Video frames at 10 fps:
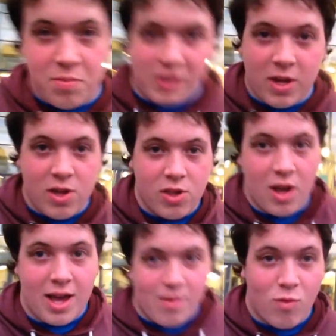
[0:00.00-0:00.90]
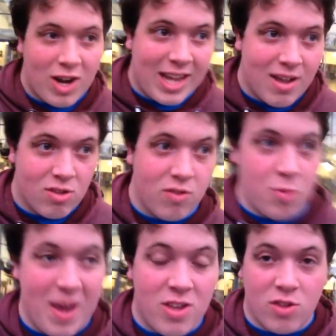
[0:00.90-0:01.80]
because I am running out of
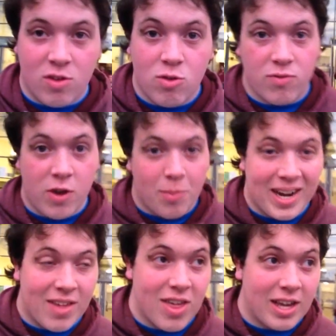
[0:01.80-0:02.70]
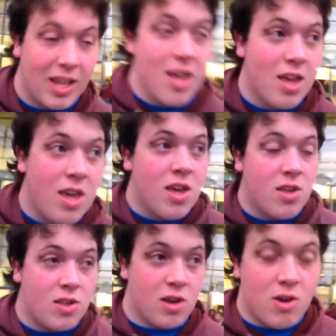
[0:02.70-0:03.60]
space to film anything.
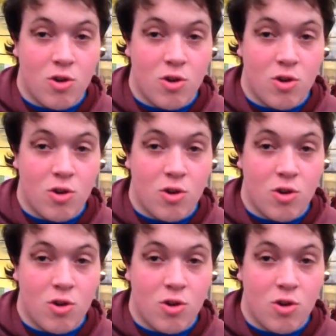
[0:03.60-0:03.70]
So